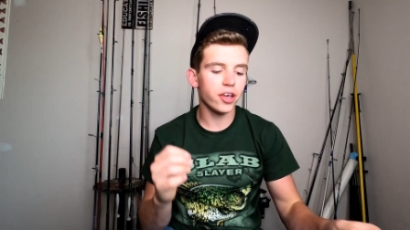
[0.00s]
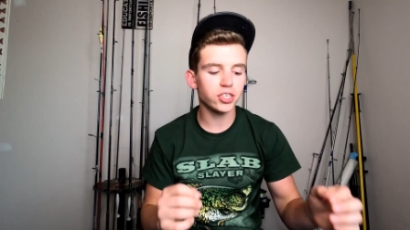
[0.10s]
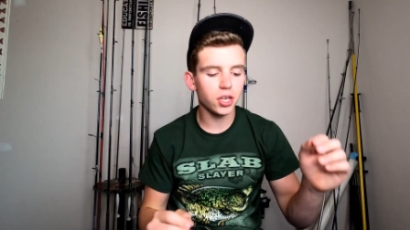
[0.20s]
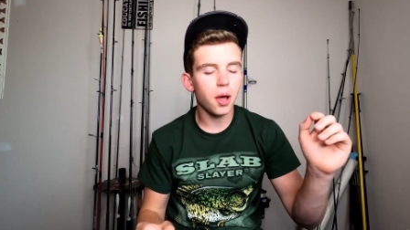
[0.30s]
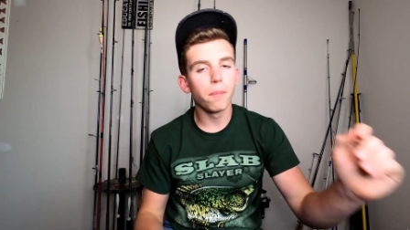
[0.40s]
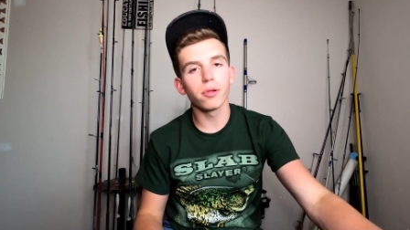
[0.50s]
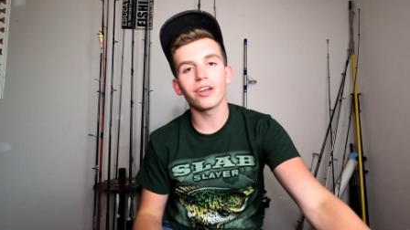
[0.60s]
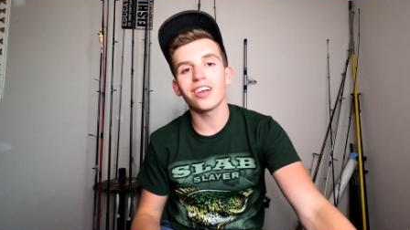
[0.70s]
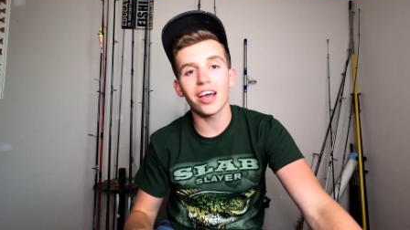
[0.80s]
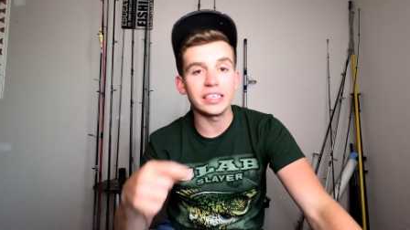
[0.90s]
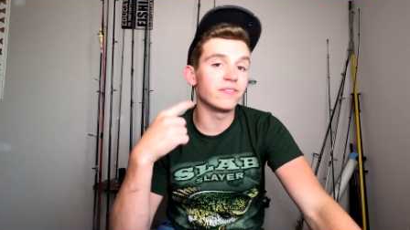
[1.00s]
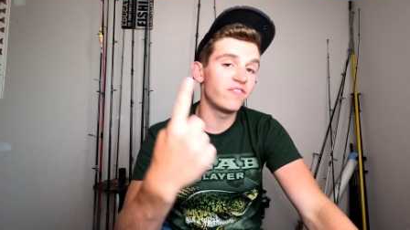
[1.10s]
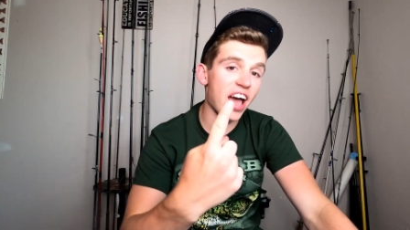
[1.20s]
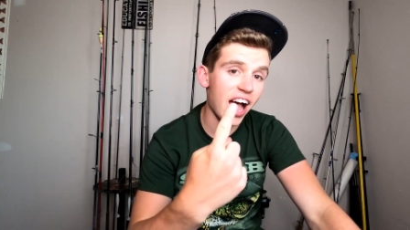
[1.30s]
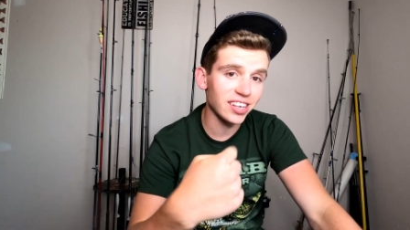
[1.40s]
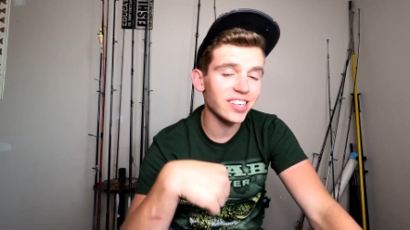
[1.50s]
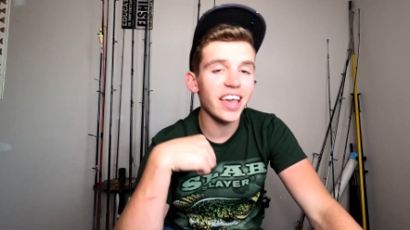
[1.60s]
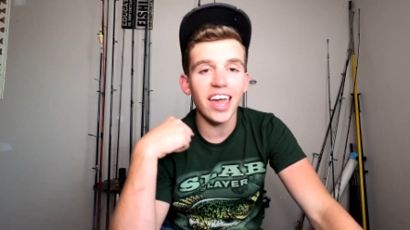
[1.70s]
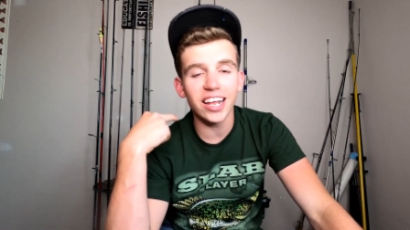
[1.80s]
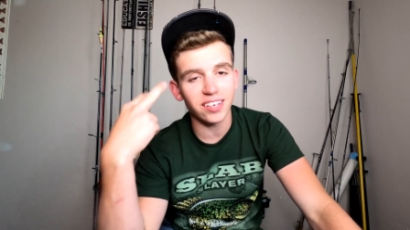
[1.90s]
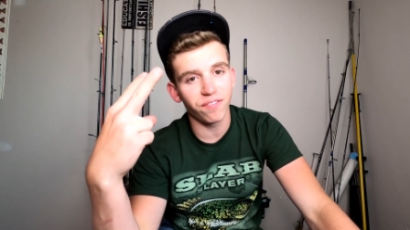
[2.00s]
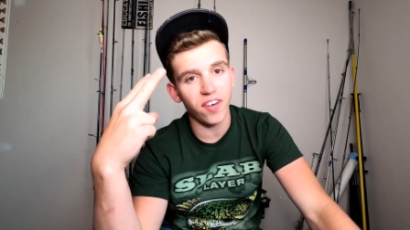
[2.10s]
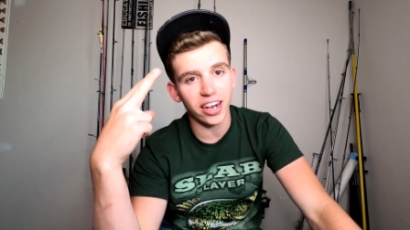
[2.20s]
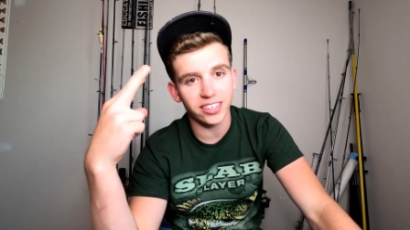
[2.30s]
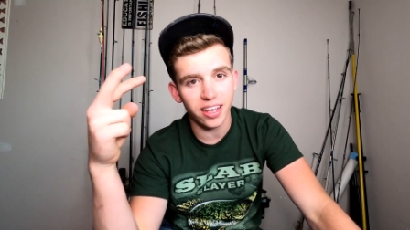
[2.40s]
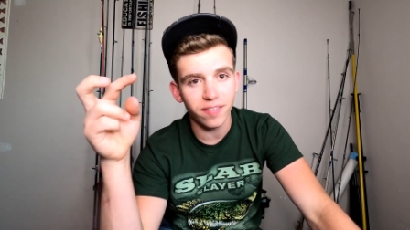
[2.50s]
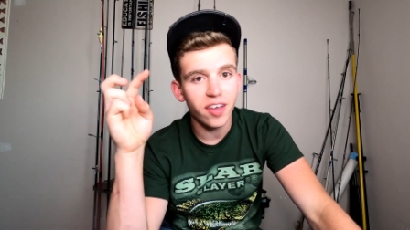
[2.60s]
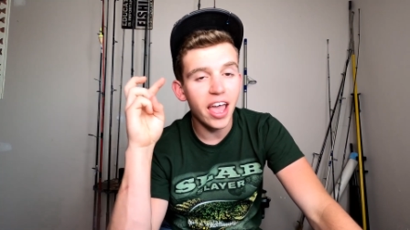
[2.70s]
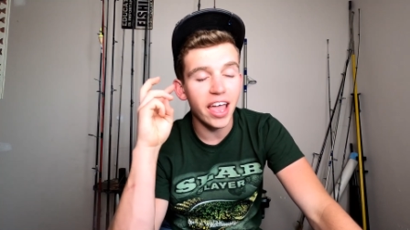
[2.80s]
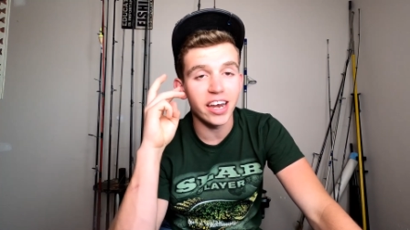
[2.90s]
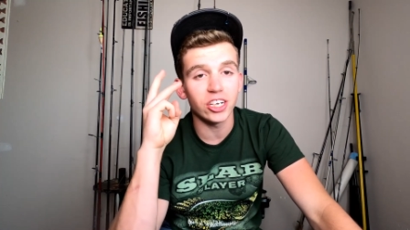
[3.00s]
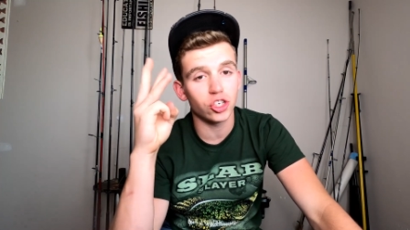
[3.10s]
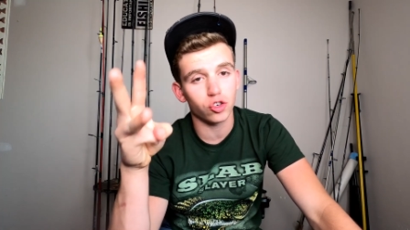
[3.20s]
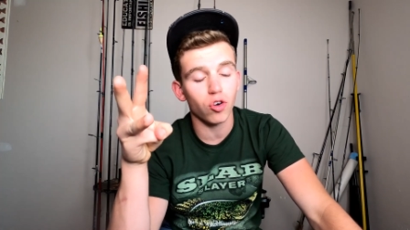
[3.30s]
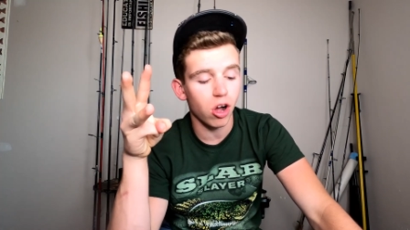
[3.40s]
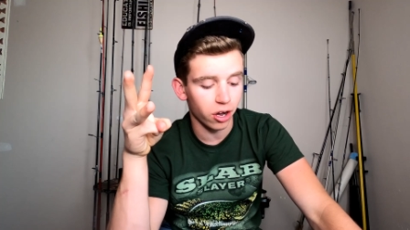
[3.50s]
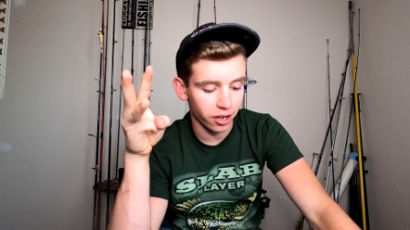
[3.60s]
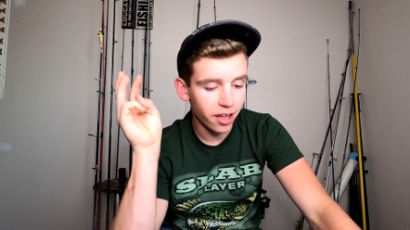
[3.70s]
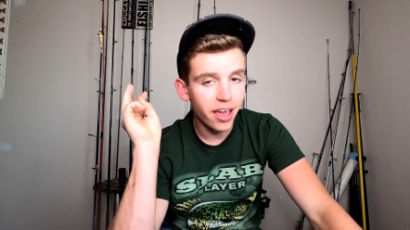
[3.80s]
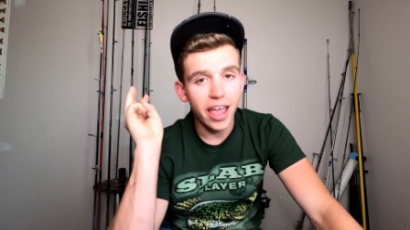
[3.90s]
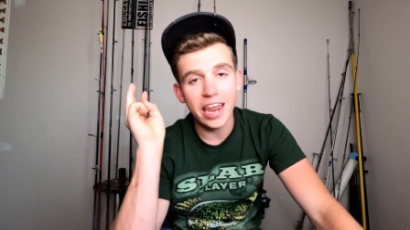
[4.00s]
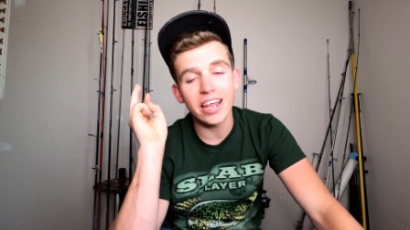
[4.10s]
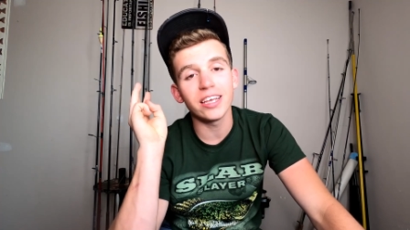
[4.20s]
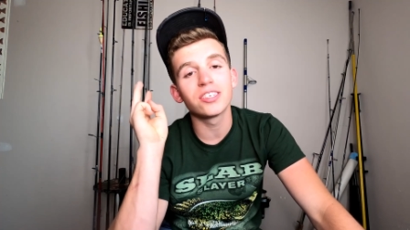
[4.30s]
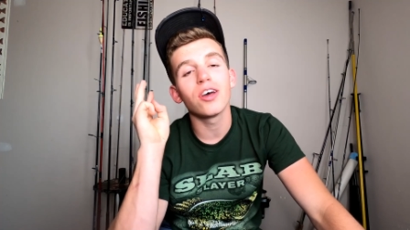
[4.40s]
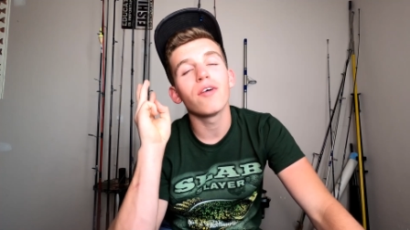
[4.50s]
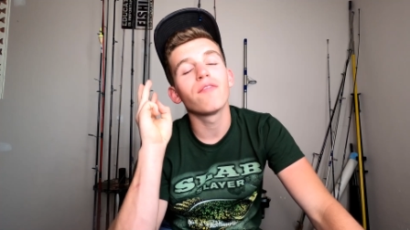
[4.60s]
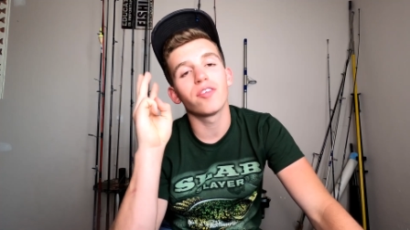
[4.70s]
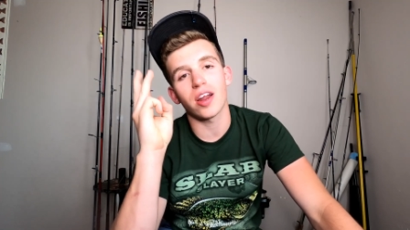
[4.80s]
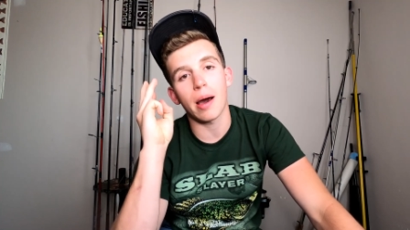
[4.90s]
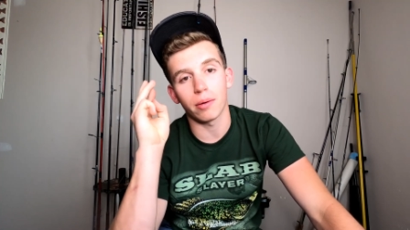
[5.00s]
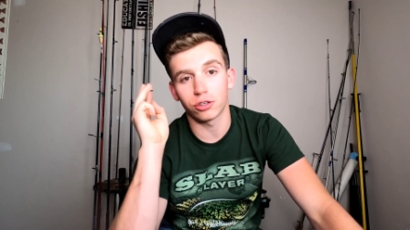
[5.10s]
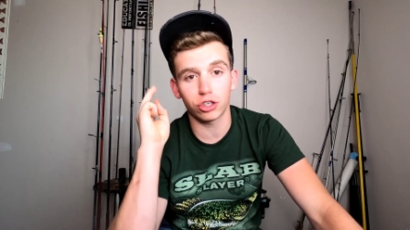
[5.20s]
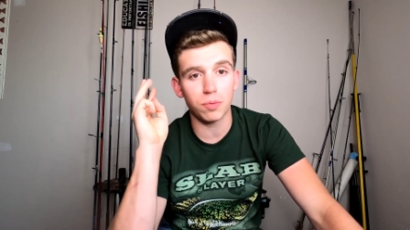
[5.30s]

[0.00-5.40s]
This blood knot is fast, it's effective, and it's strong, and it is phenomenal.